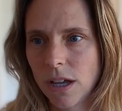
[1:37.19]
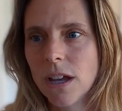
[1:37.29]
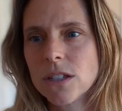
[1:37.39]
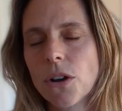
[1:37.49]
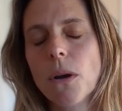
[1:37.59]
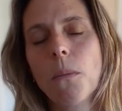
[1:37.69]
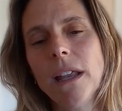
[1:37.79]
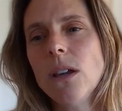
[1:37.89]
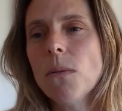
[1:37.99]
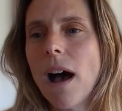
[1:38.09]
So when
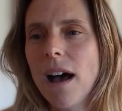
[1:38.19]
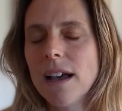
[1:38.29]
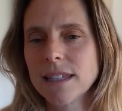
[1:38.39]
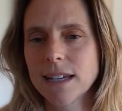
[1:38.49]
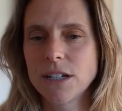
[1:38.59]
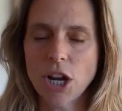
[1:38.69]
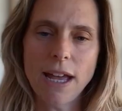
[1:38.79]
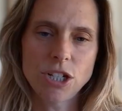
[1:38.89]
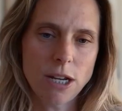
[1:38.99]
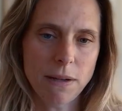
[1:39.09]
you ask
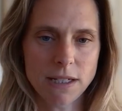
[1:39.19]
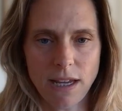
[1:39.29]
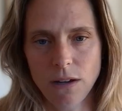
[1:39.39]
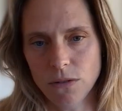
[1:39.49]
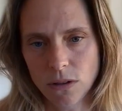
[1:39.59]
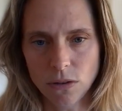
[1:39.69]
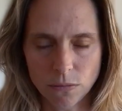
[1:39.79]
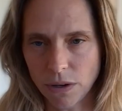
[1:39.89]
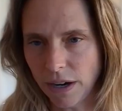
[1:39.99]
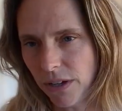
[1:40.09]
ChatGPT or Claude,
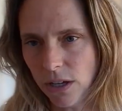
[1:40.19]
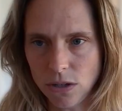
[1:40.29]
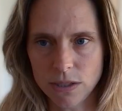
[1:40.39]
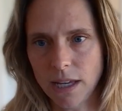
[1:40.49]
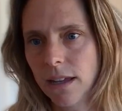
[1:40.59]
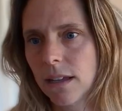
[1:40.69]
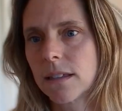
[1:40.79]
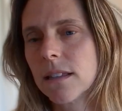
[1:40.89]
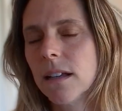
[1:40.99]
whatever you're using,